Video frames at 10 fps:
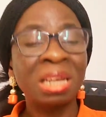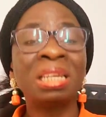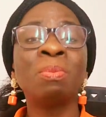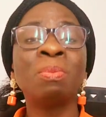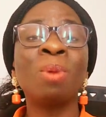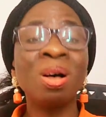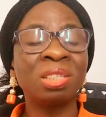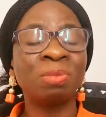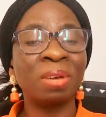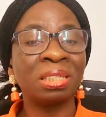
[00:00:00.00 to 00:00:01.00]
The more
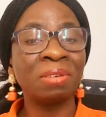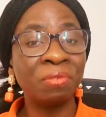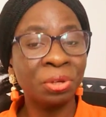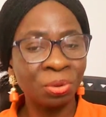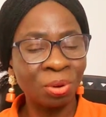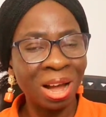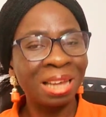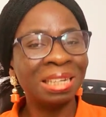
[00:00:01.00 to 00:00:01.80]
specific you are,